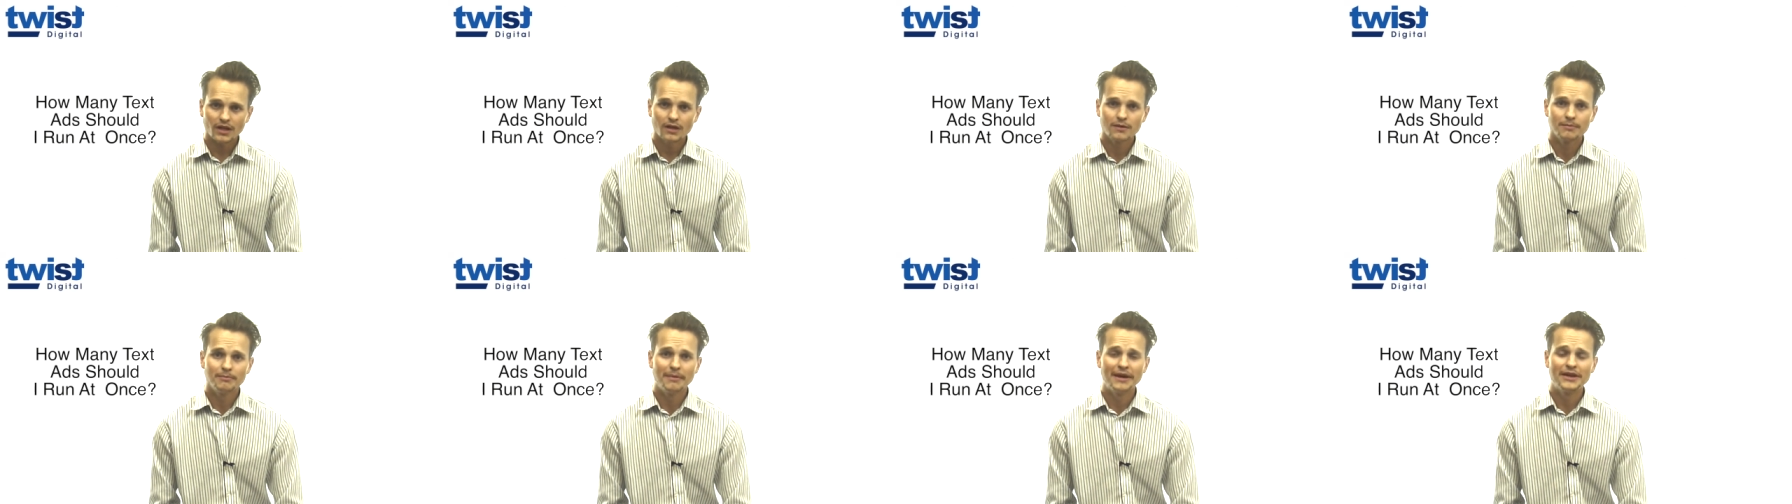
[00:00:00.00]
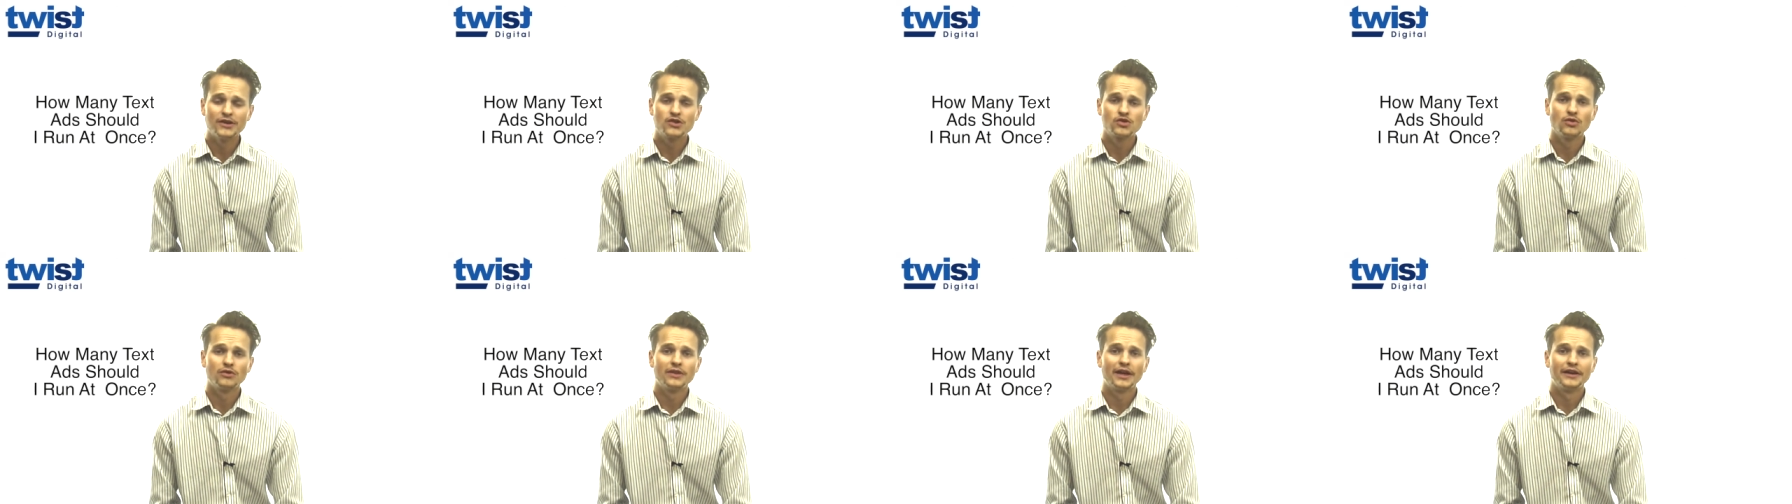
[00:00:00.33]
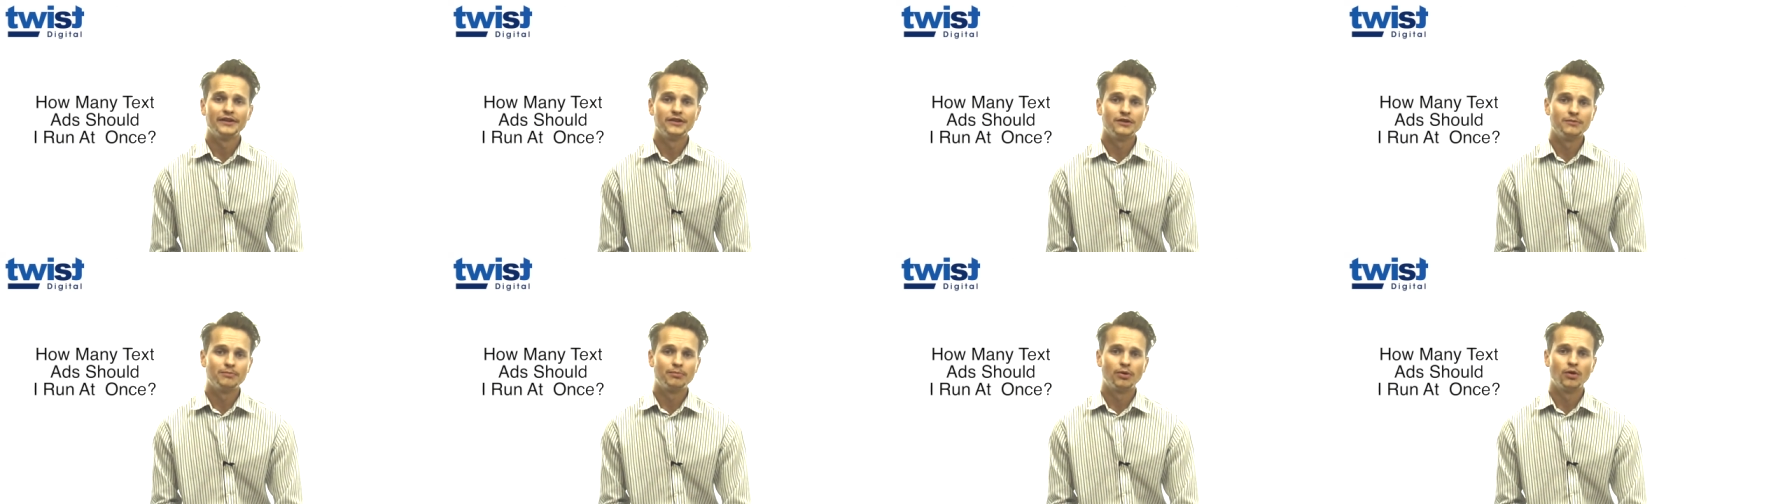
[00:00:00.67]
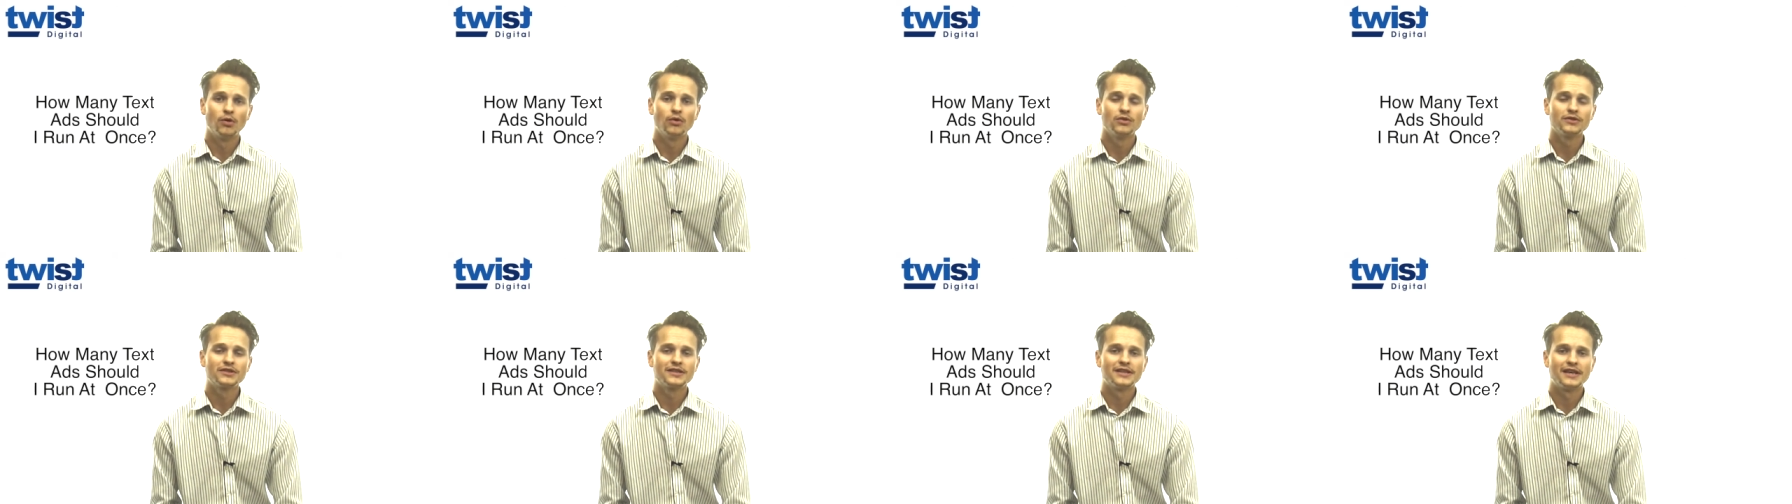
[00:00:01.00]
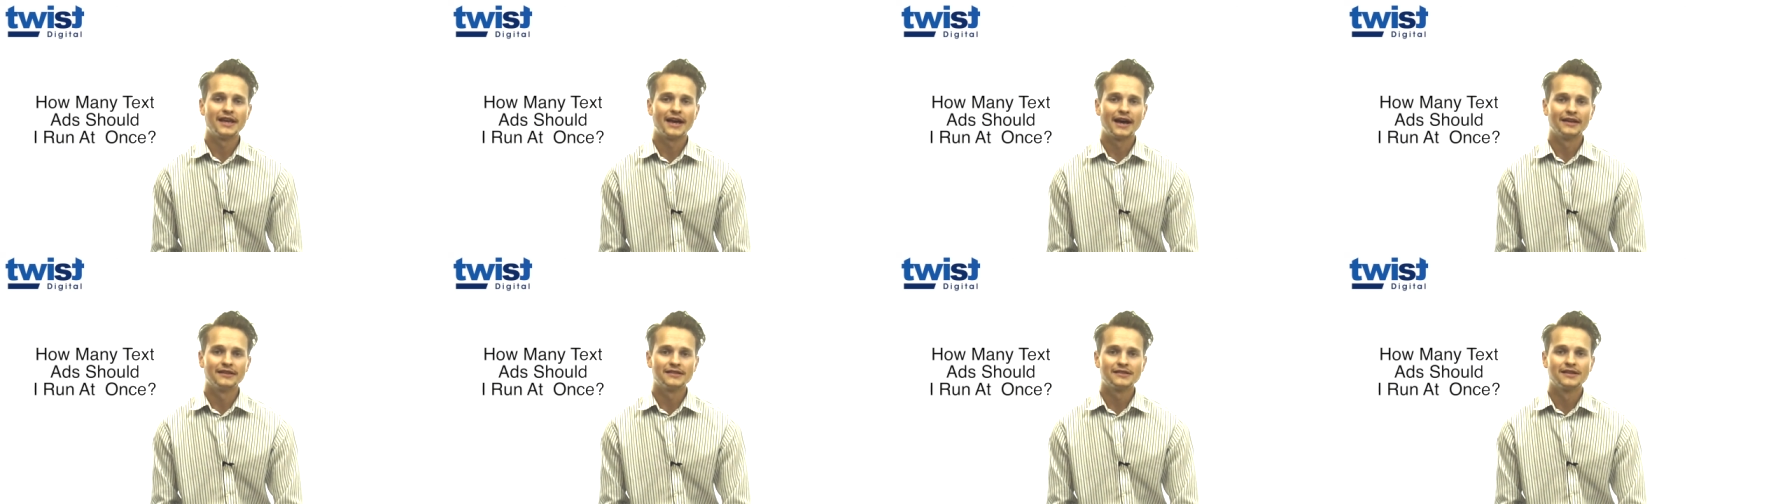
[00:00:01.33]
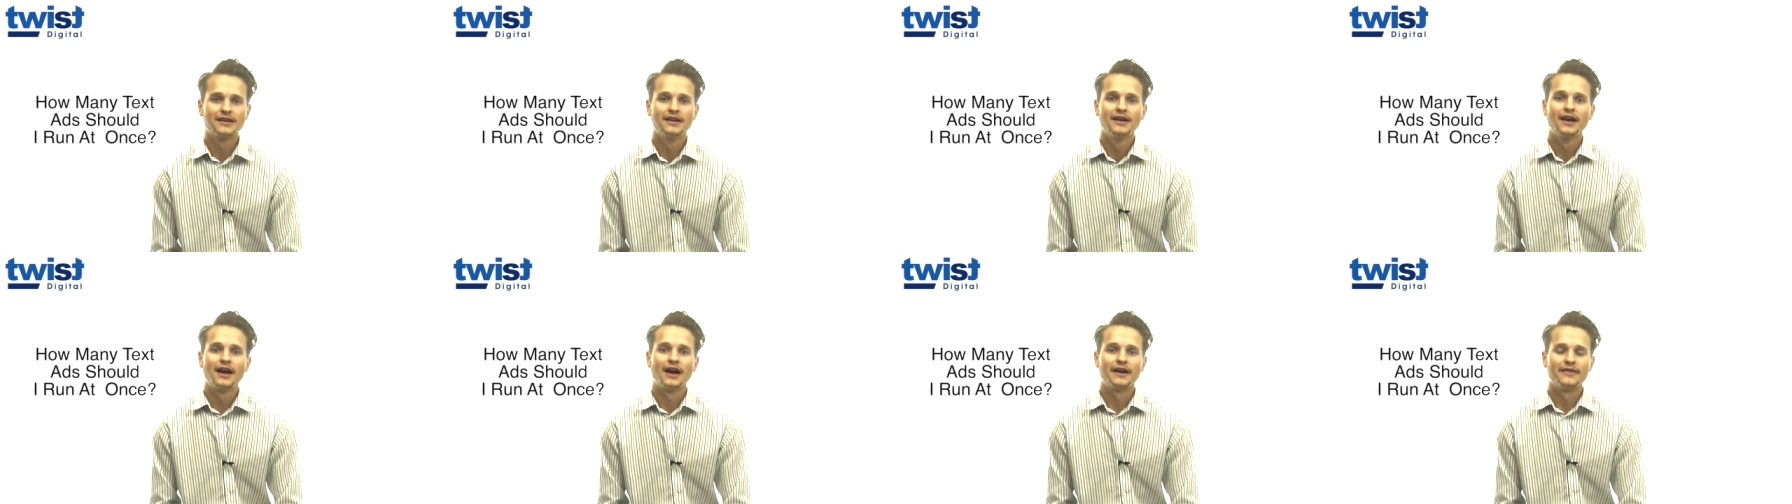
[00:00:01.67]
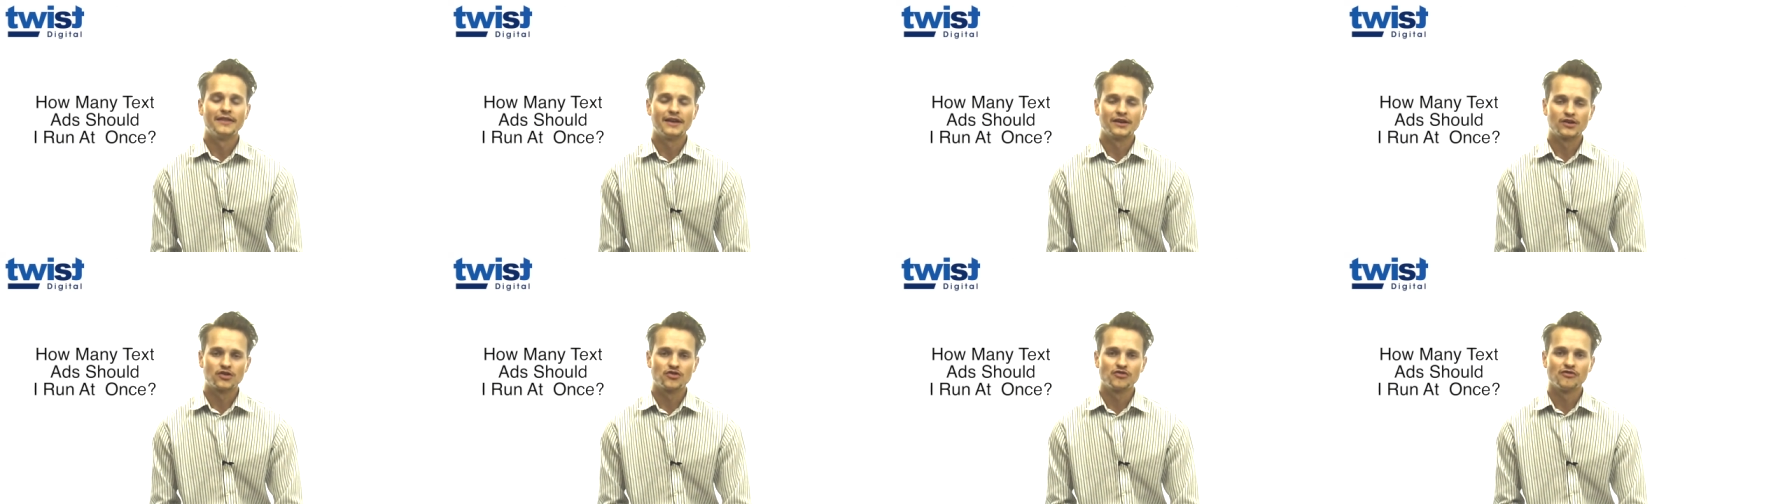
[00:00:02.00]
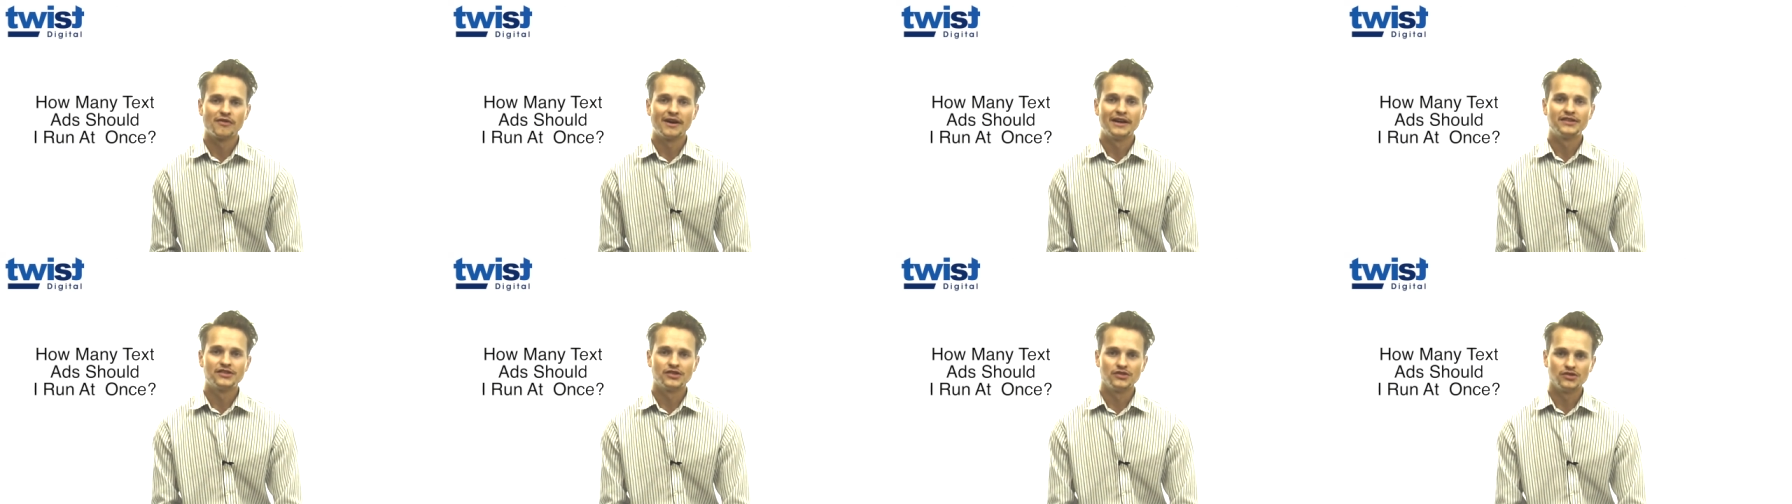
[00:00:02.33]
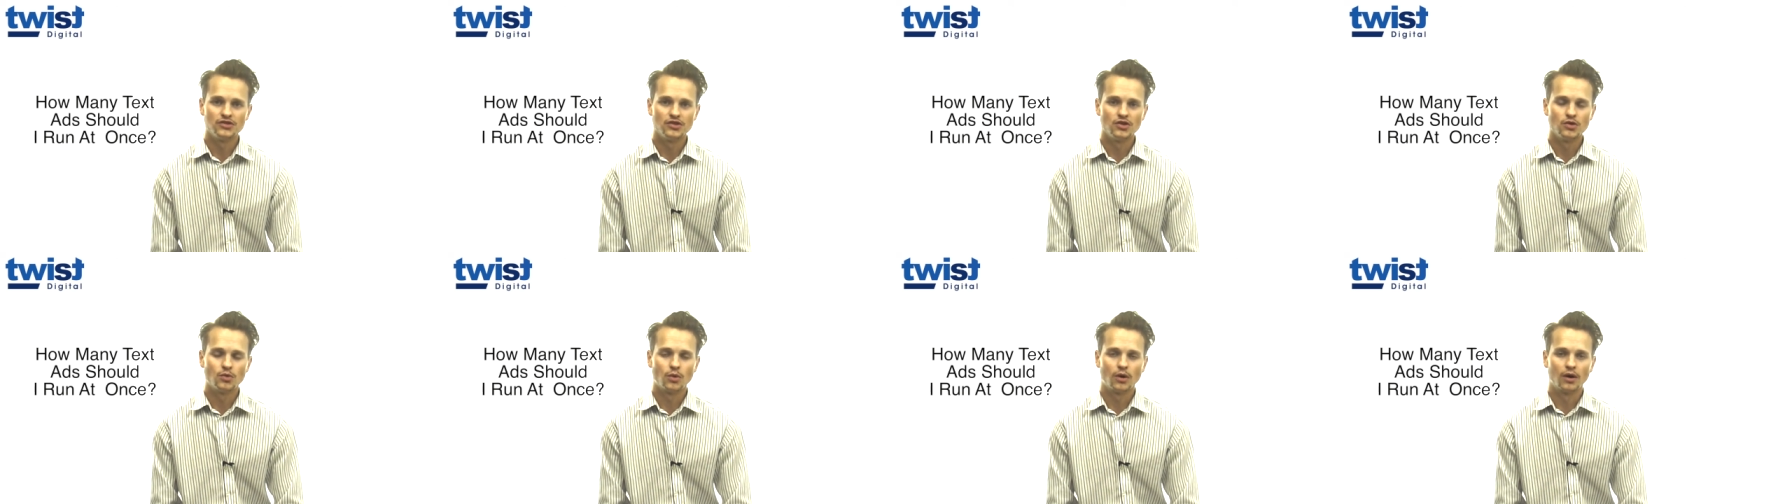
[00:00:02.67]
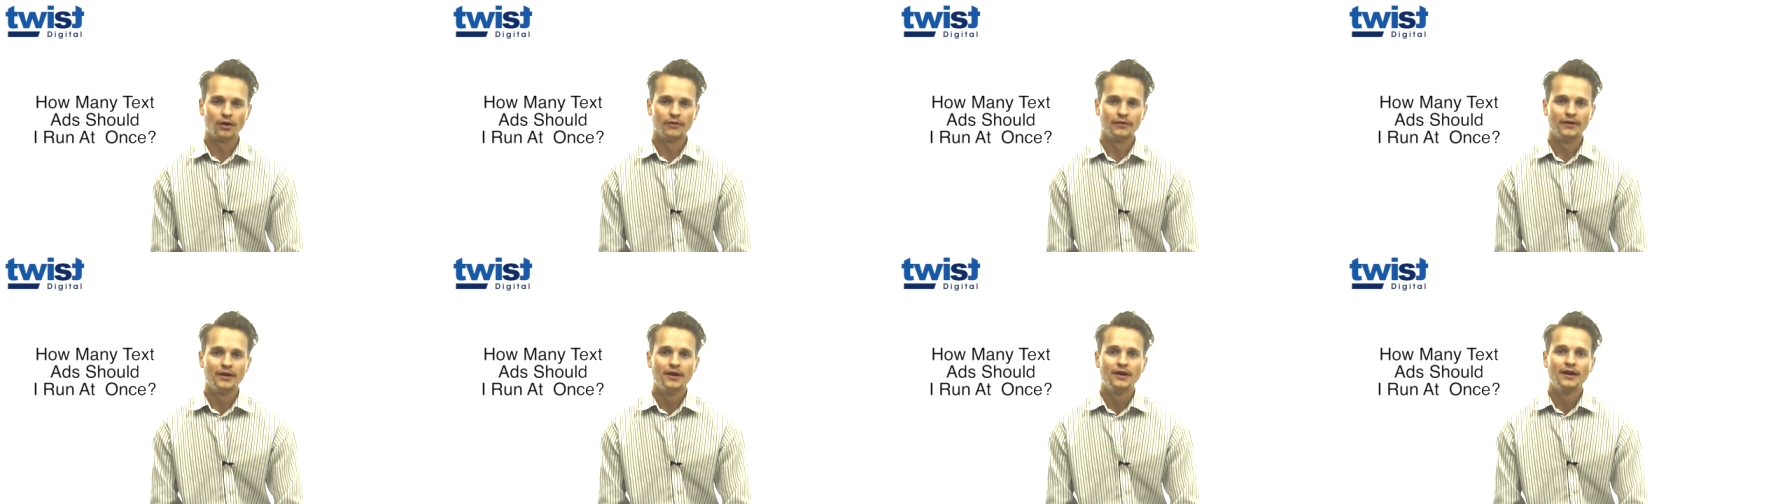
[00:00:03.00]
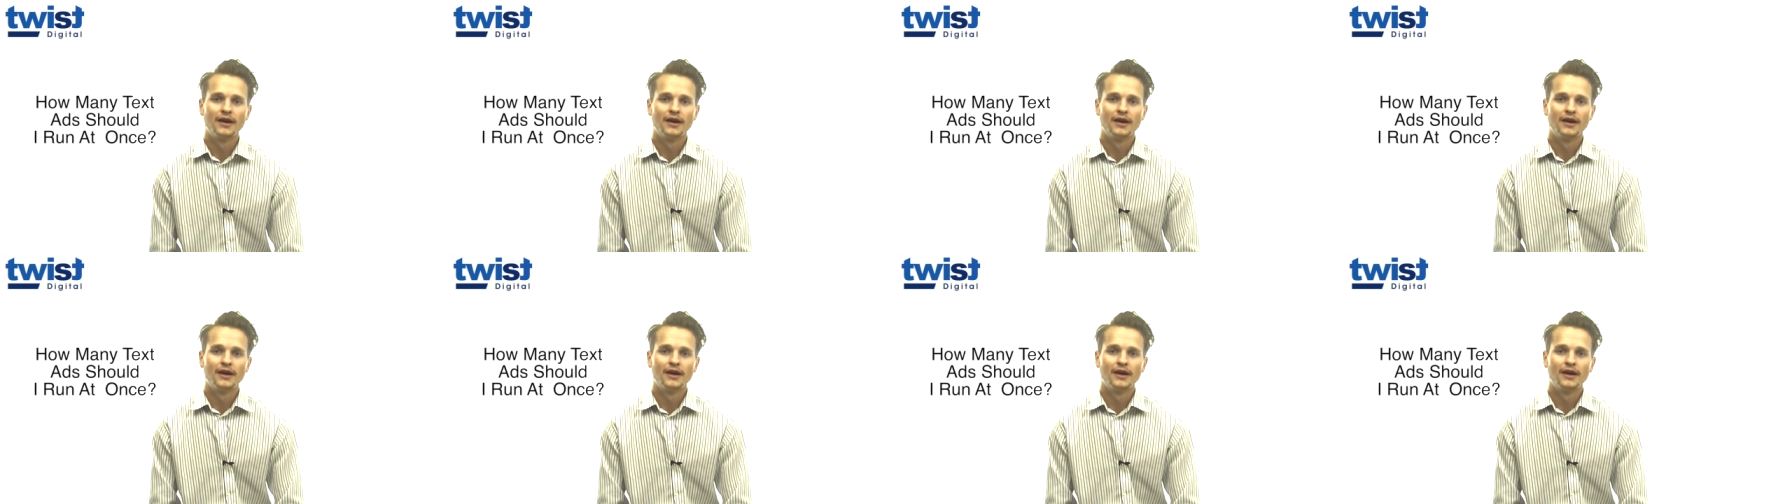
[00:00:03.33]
Make sure that you pause the ad and then create a new one